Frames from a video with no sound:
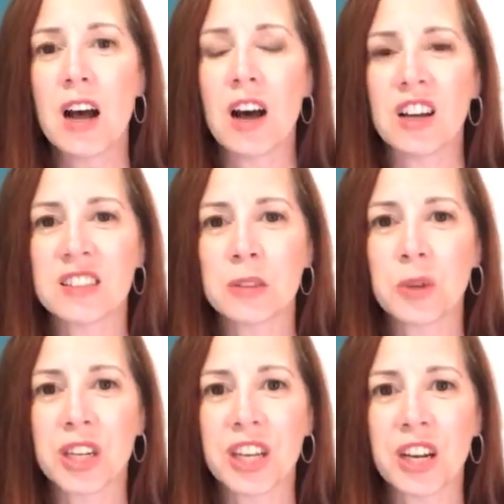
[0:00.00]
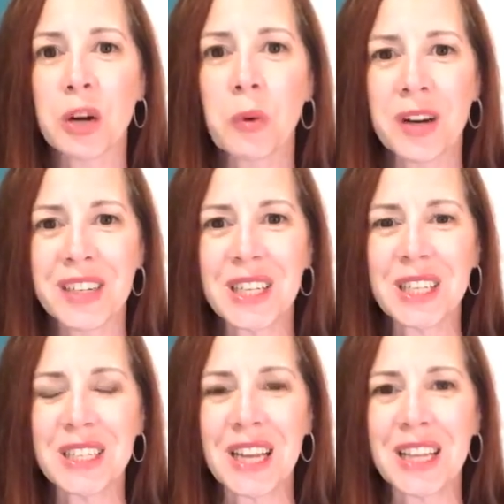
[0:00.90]
also working on
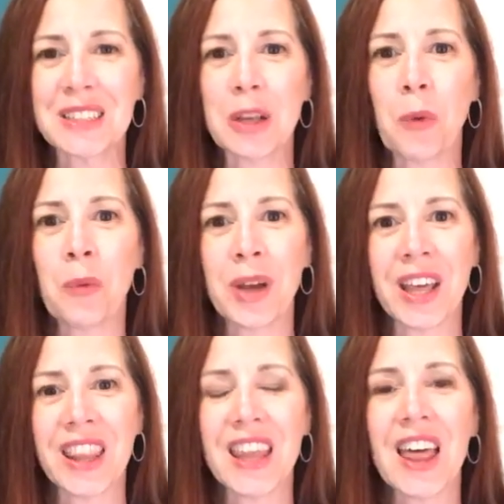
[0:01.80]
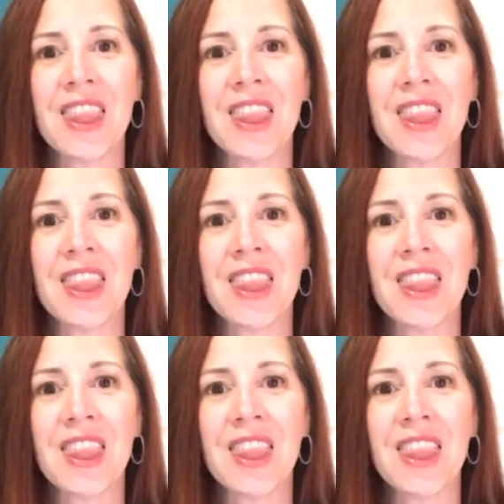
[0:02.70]
coordinating dates with